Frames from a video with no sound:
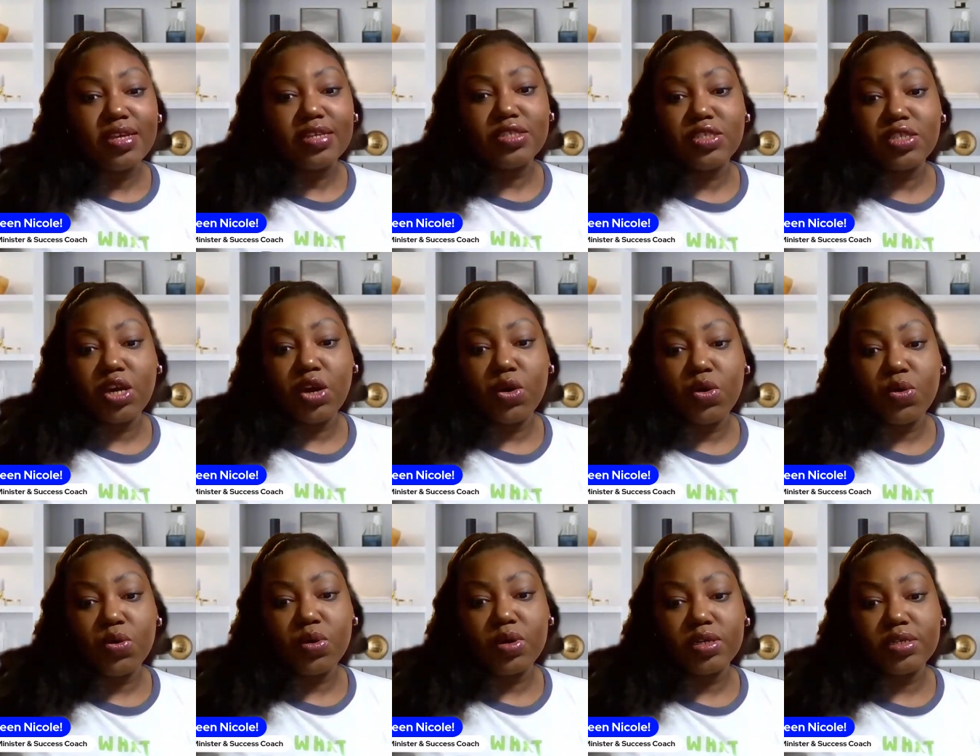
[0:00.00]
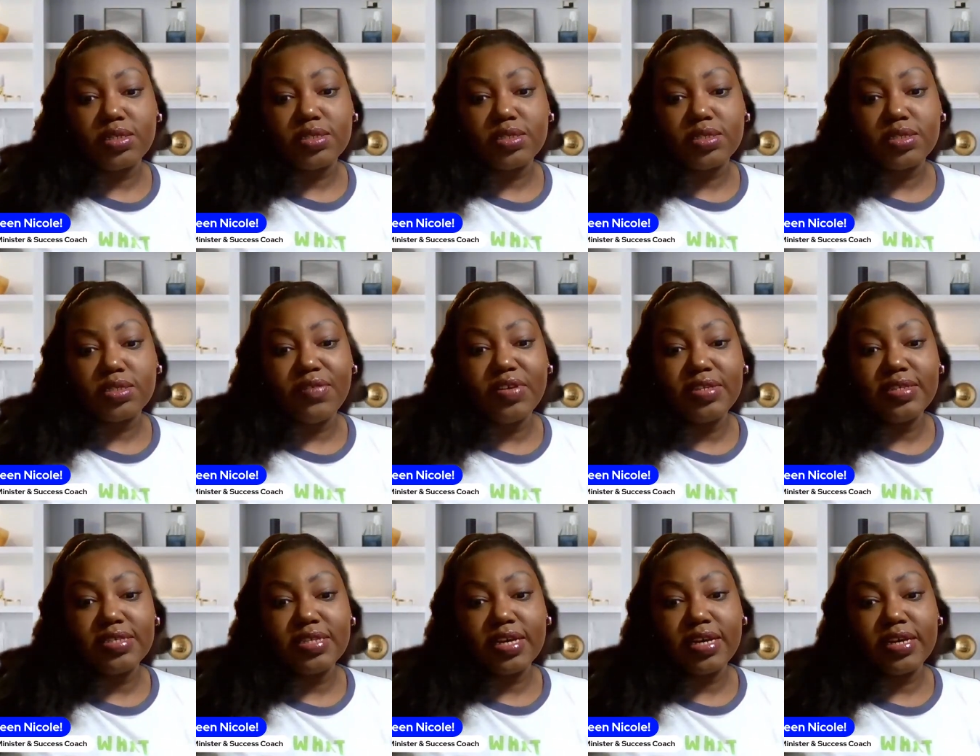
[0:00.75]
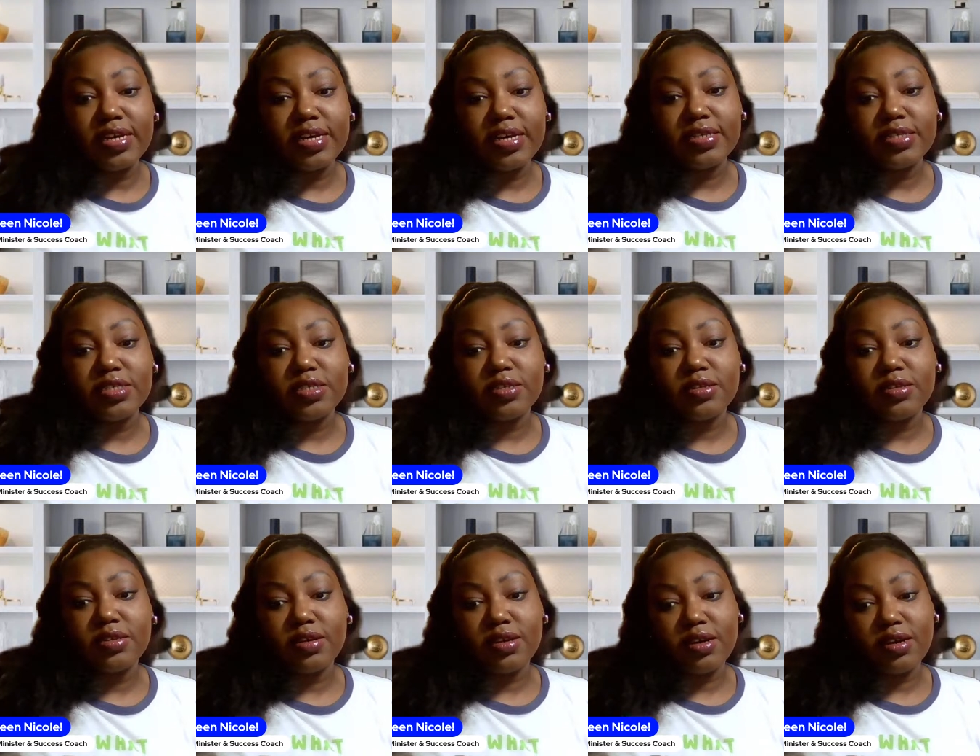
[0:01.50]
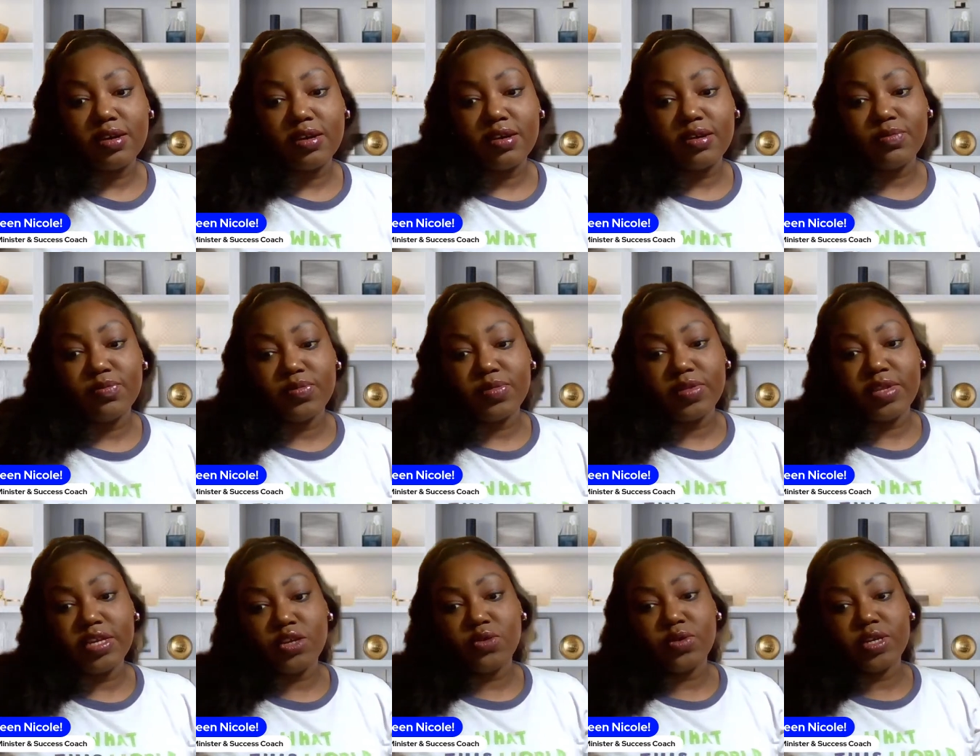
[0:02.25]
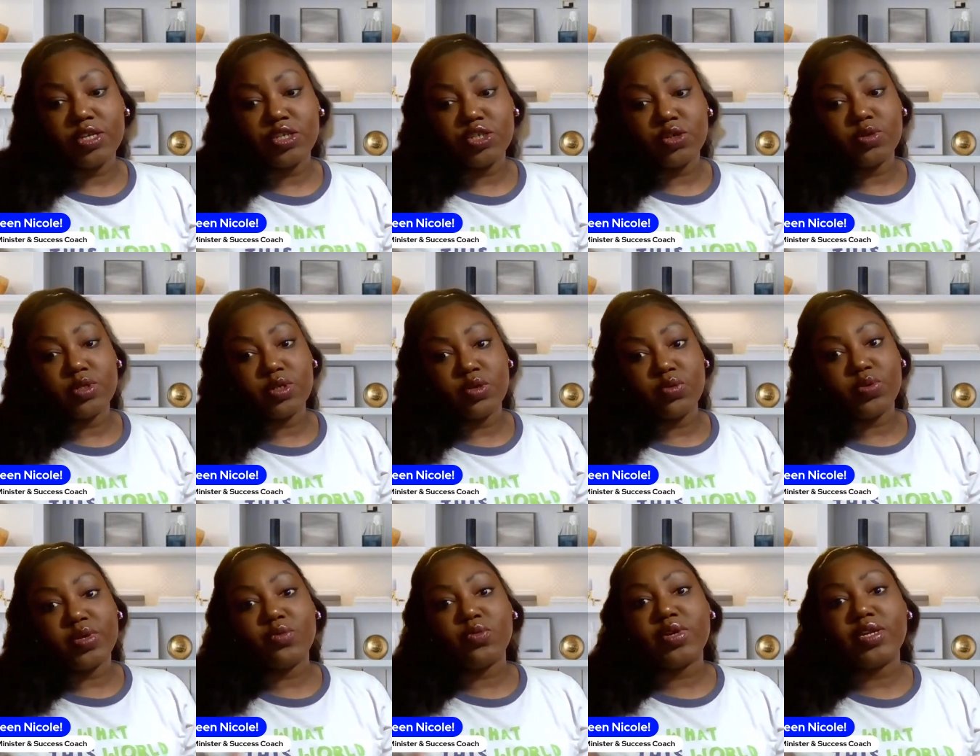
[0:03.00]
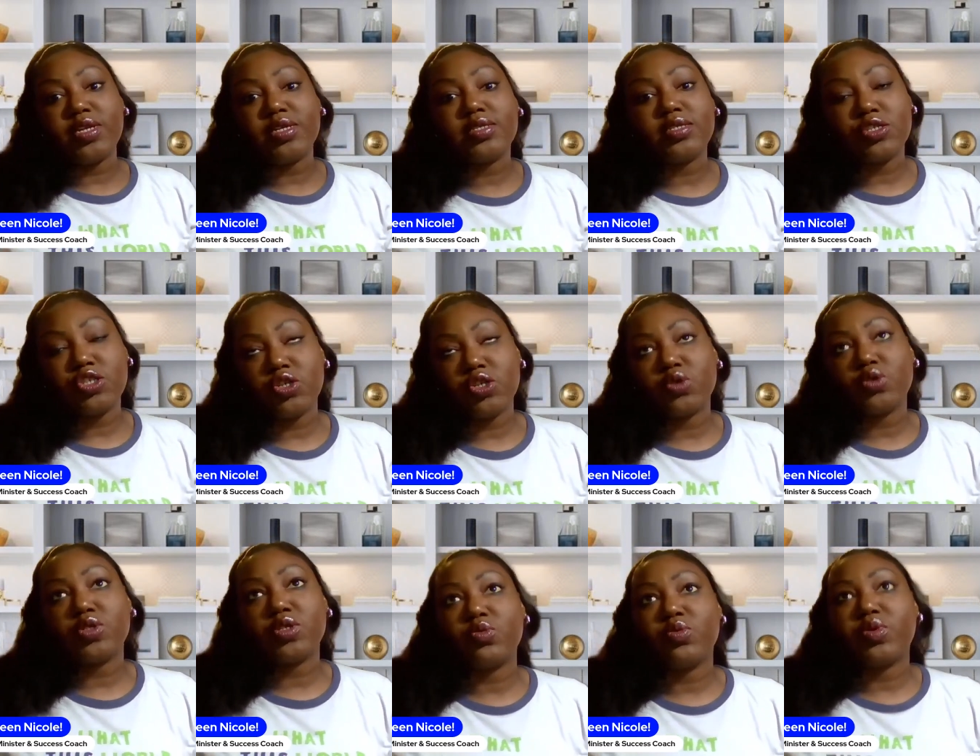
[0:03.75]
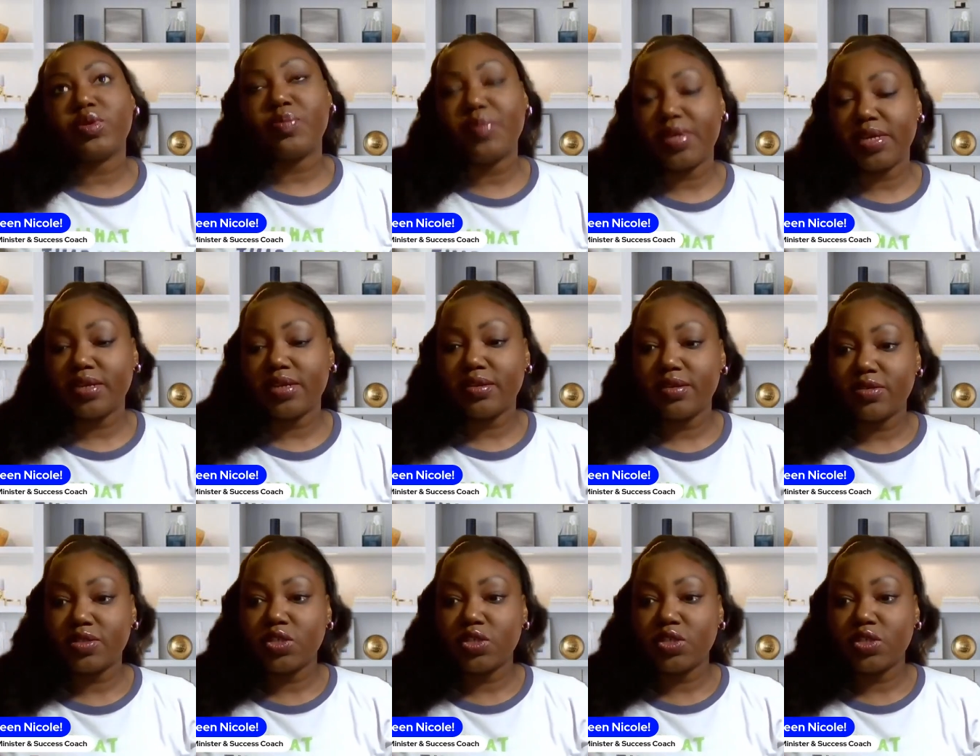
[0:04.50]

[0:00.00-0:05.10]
So, seven signs that you are a chosen one. What does a chosen one mean?